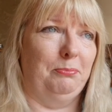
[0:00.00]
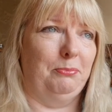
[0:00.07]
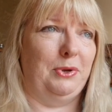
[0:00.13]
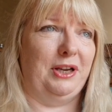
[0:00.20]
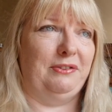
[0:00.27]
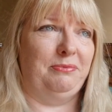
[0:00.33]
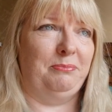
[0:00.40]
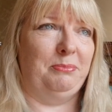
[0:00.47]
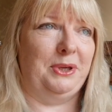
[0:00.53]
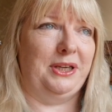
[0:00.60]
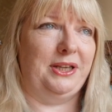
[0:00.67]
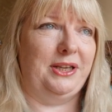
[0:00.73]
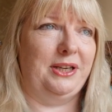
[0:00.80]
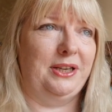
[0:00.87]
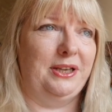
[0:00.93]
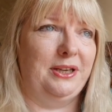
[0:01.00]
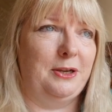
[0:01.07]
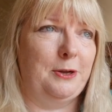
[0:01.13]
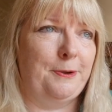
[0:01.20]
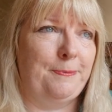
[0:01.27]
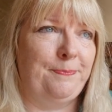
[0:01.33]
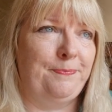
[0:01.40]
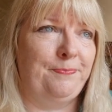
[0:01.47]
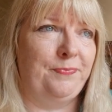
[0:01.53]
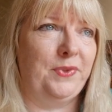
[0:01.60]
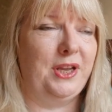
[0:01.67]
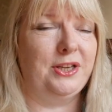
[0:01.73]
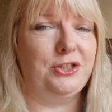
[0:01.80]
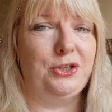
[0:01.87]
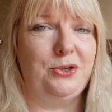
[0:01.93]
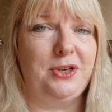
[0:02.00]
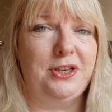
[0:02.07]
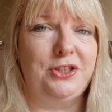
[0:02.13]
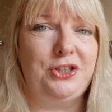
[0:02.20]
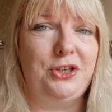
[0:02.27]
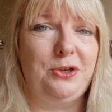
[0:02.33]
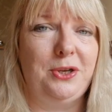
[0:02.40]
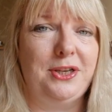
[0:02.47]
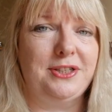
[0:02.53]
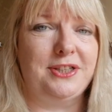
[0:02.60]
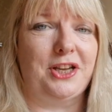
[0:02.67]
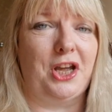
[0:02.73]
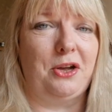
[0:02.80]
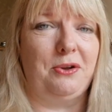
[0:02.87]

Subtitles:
Might even be 2 years ago,